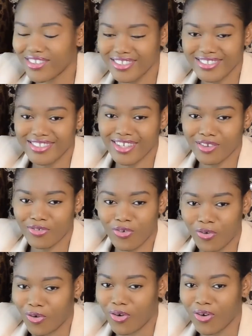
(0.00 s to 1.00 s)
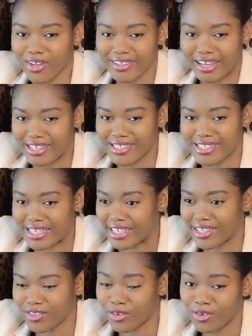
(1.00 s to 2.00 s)
and take for
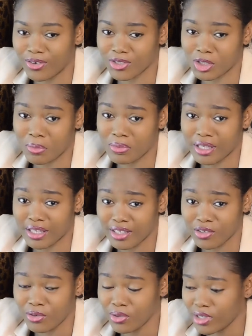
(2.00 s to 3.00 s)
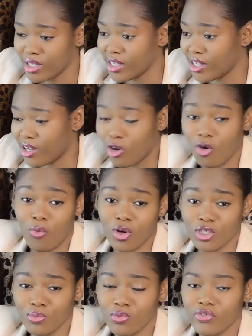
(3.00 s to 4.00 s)
dancing or something, you know, or
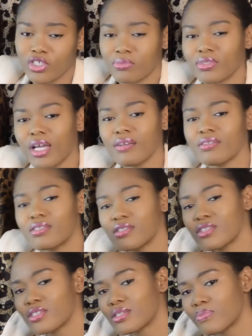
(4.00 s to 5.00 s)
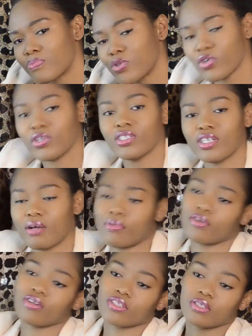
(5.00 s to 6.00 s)
watch movies. Sometimes it's beyond that
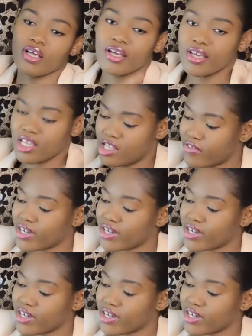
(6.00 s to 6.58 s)
because you never